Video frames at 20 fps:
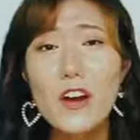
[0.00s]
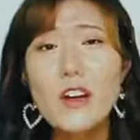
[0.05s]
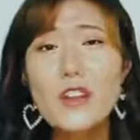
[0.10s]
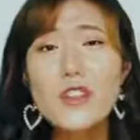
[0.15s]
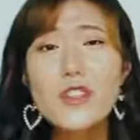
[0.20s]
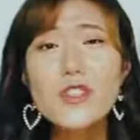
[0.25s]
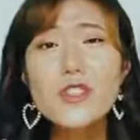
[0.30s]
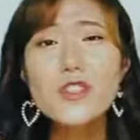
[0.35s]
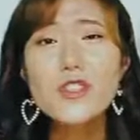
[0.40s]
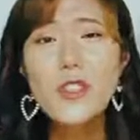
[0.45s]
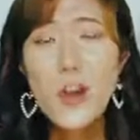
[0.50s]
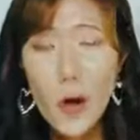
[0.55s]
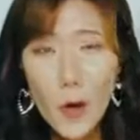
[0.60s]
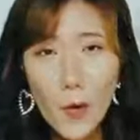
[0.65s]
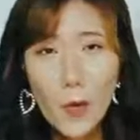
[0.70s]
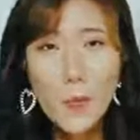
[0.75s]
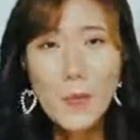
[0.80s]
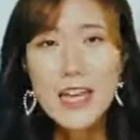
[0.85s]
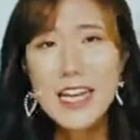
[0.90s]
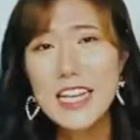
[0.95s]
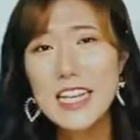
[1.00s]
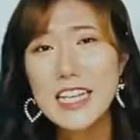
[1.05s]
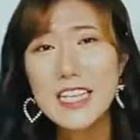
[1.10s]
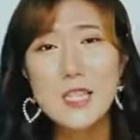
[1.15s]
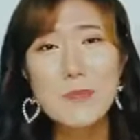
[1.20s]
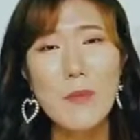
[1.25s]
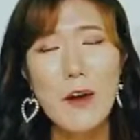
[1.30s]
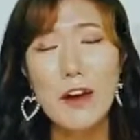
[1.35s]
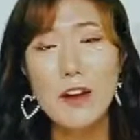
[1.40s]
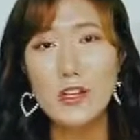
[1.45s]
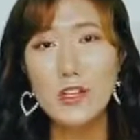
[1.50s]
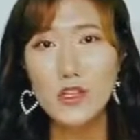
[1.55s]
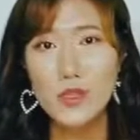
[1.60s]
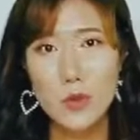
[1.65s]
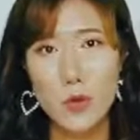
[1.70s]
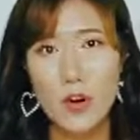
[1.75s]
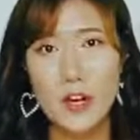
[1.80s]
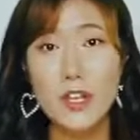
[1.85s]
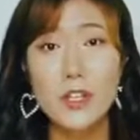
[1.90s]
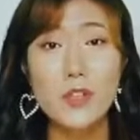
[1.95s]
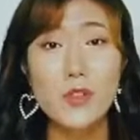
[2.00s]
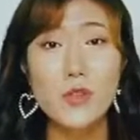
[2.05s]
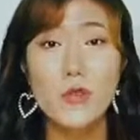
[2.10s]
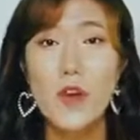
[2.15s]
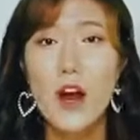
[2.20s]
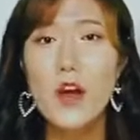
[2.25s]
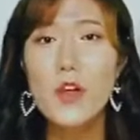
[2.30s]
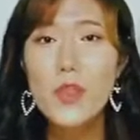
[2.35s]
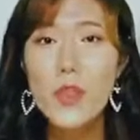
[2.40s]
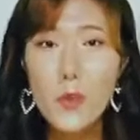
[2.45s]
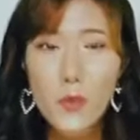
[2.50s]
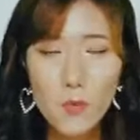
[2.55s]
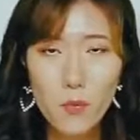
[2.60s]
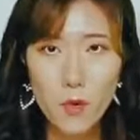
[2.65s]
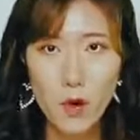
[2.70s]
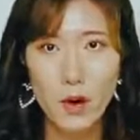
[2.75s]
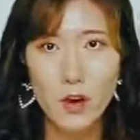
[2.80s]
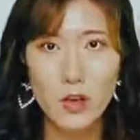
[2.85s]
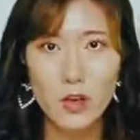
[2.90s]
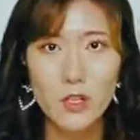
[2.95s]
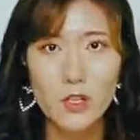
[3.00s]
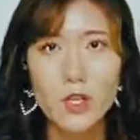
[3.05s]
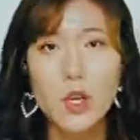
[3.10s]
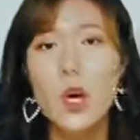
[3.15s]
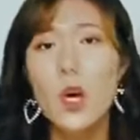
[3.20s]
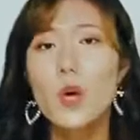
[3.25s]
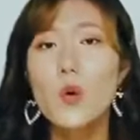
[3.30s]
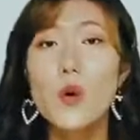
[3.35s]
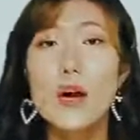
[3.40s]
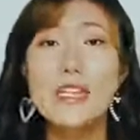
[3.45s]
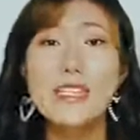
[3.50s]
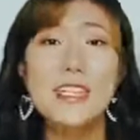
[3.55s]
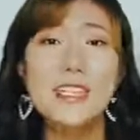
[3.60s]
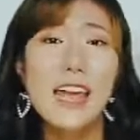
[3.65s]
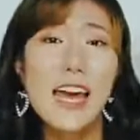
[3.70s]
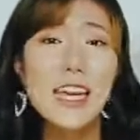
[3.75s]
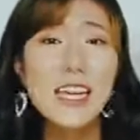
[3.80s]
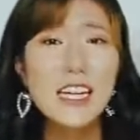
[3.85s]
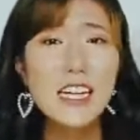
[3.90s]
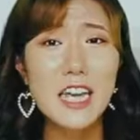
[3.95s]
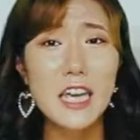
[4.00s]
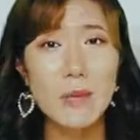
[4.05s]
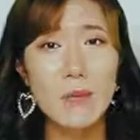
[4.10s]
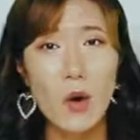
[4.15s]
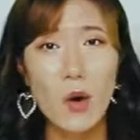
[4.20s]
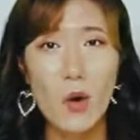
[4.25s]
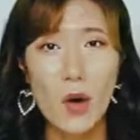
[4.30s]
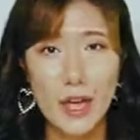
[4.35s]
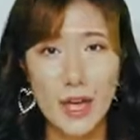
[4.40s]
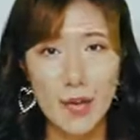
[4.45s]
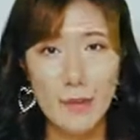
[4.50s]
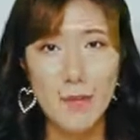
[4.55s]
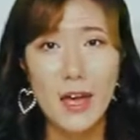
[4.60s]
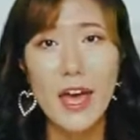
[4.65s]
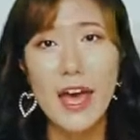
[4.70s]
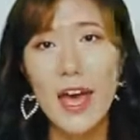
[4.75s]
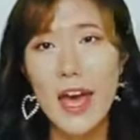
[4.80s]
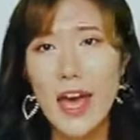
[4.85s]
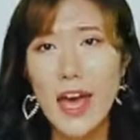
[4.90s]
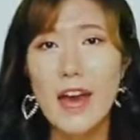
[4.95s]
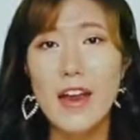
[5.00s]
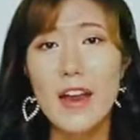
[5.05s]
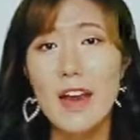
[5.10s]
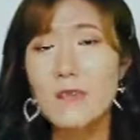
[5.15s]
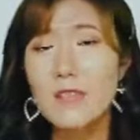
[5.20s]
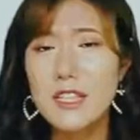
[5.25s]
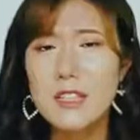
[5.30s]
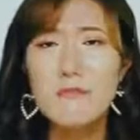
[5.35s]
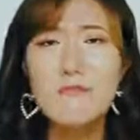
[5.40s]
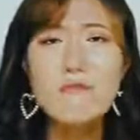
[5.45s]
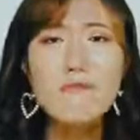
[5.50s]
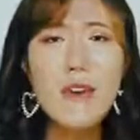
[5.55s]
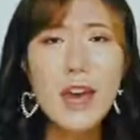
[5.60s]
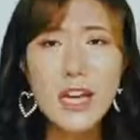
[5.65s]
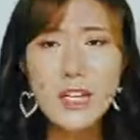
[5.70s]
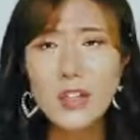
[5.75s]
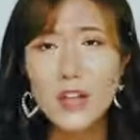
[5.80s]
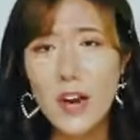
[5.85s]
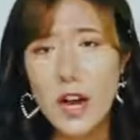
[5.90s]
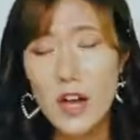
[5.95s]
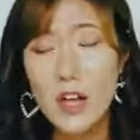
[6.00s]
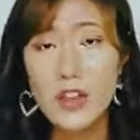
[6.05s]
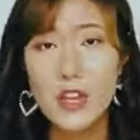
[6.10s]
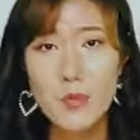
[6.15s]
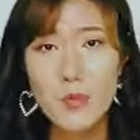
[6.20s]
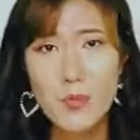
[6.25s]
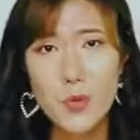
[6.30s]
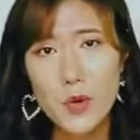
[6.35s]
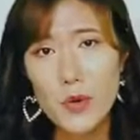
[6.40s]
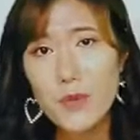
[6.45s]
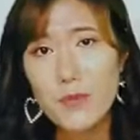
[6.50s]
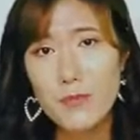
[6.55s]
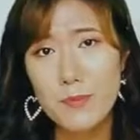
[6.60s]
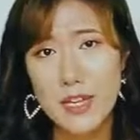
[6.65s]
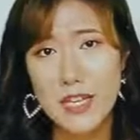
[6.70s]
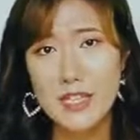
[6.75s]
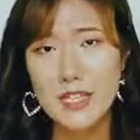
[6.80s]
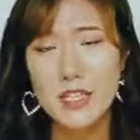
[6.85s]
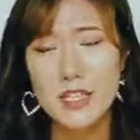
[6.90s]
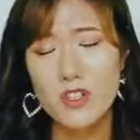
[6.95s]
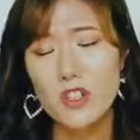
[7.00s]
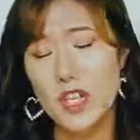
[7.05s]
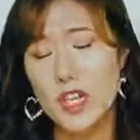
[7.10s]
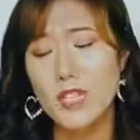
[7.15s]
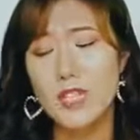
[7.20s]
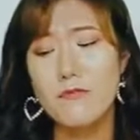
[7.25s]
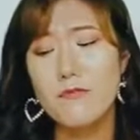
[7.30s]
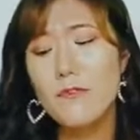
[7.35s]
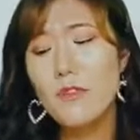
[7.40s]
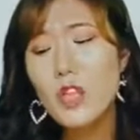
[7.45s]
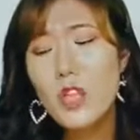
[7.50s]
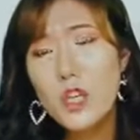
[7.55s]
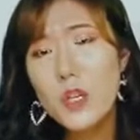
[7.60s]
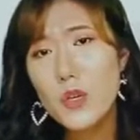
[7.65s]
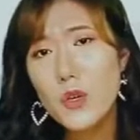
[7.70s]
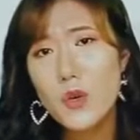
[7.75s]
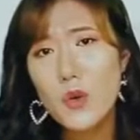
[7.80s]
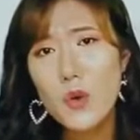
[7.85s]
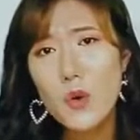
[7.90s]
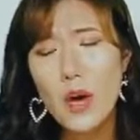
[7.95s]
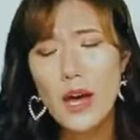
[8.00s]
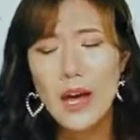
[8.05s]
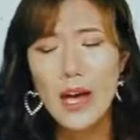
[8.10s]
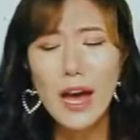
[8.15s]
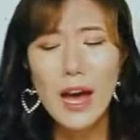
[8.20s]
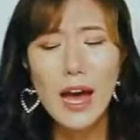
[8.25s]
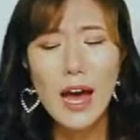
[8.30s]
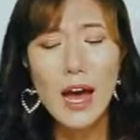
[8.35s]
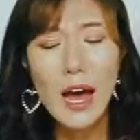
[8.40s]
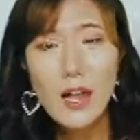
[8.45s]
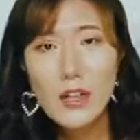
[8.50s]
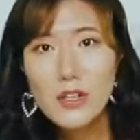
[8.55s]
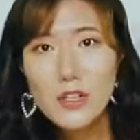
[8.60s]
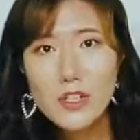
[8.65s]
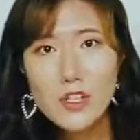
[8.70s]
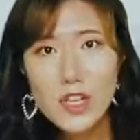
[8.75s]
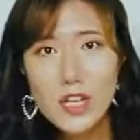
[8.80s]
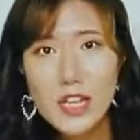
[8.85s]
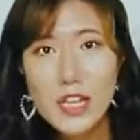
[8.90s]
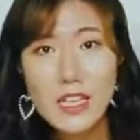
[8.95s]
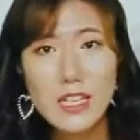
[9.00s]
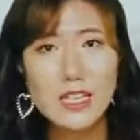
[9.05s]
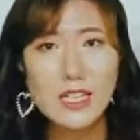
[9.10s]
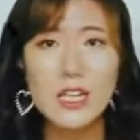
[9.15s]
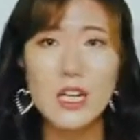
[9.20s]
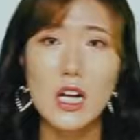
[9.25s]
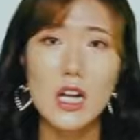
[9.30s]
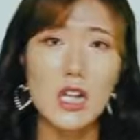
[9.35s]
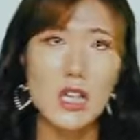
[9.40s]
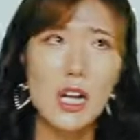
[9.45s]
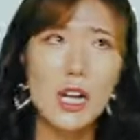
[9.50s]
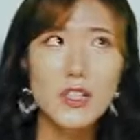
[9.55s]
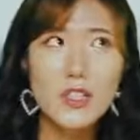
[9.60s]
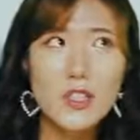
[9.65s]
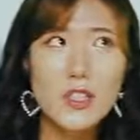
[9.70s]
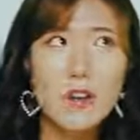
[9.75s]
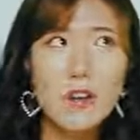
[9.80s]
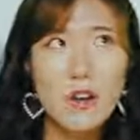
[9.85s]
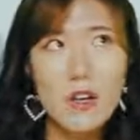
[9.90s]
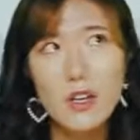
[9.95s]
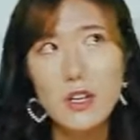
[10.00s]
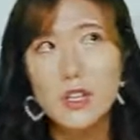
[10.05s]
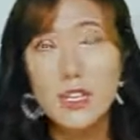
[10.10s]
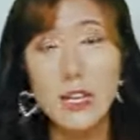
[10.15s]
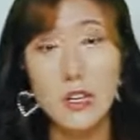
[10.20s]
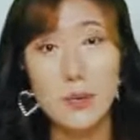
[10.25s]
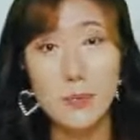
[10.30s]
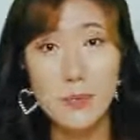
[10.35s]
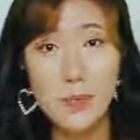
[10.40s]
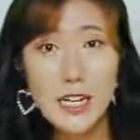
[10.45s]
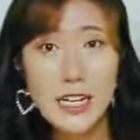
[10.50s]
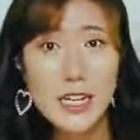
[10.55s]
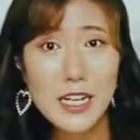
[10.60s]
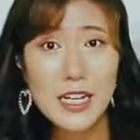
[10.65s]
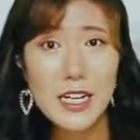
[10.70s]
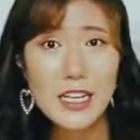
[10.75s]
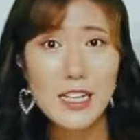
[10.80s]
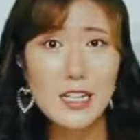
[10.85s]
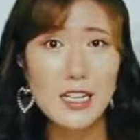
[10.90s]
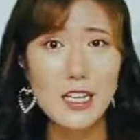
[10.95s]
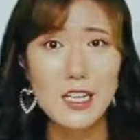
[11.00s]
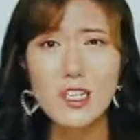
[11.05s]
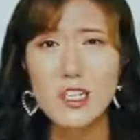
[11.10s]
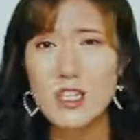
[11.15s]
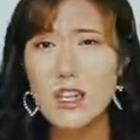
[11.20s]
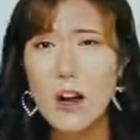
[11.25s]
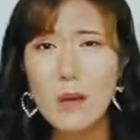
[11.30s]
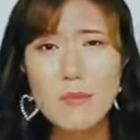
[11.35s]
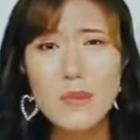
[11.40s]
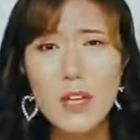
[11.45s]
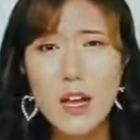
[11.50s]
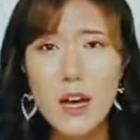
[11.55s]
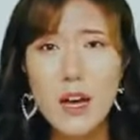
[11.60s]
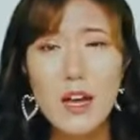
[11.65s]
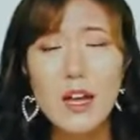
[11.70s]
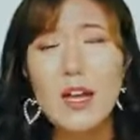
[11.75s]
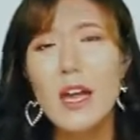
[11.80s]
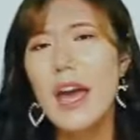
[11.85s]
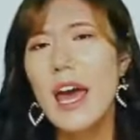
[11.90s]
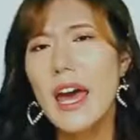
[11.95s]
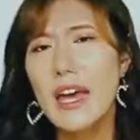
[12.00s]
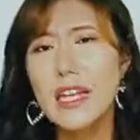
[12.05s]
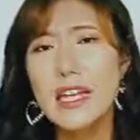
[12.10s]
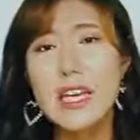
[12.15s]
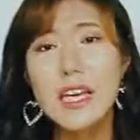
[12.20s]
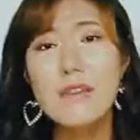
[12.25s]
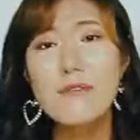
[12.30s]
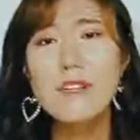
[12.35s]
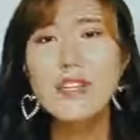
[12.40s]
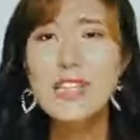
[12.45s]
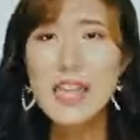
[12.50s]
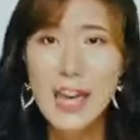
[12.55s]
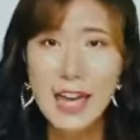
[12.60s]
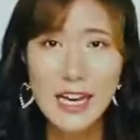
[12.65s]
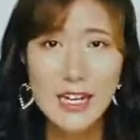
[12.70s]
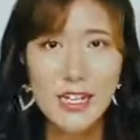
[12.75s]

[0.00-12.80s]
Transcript: There are so many inspiring stories throughout the world who has taken HemoHim and have seen major health improvements such as flu, allergies, cholesterol, diabetes, insomnia, and even